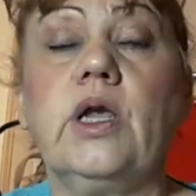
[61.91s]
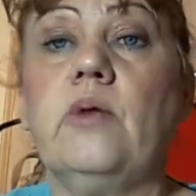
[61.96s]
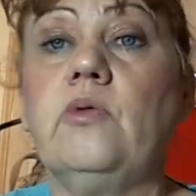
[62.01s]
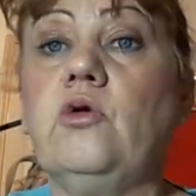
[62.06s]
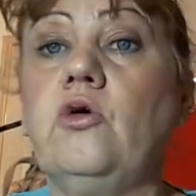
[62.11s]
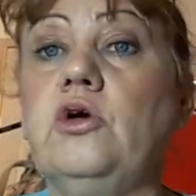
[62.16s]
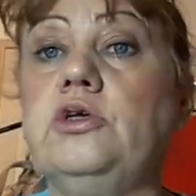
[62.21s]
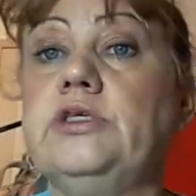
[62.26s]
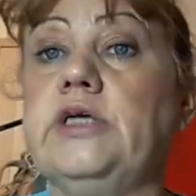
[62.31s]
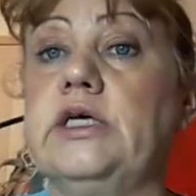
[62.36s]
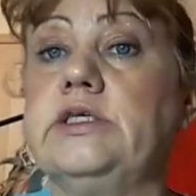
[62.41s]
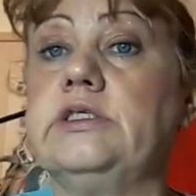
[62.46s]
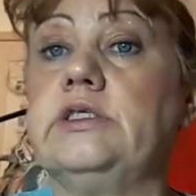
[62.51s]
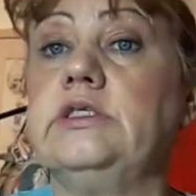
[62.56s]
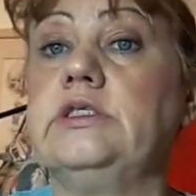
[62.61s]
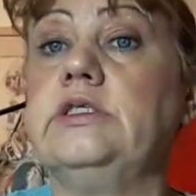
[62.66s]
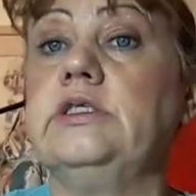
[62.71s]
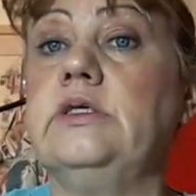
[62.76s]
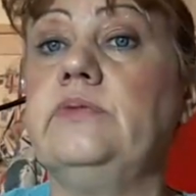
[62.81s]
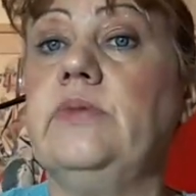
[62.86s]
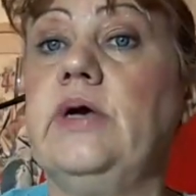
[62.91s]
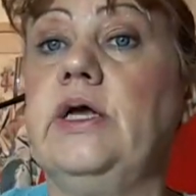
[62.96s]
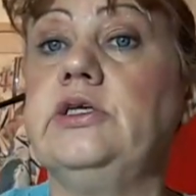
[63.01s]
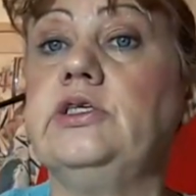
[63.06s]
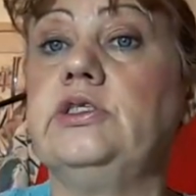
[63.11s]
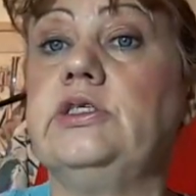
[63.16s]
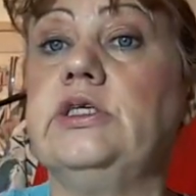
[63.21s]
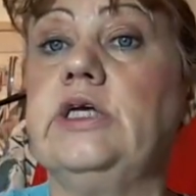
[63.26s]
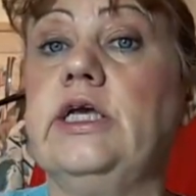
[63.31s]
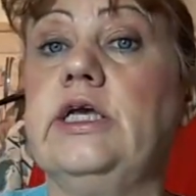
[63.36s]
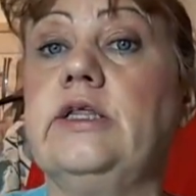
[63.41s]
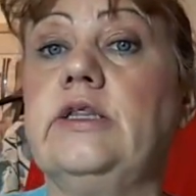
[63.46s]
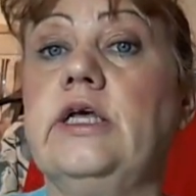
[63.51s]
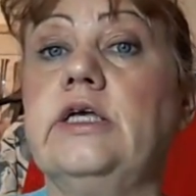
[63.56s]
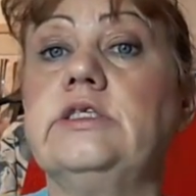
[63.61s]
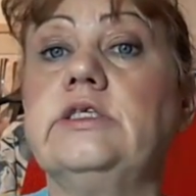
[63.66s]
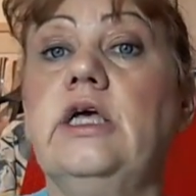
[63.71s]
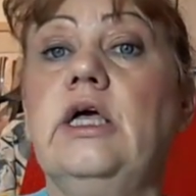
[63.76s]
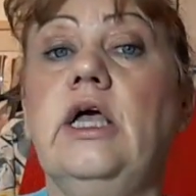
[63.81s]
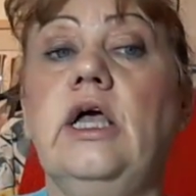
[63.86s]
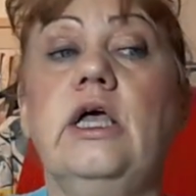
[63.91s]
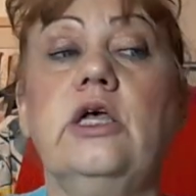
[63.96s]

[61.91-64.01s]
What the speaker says: Went on yesterday and managed to get this.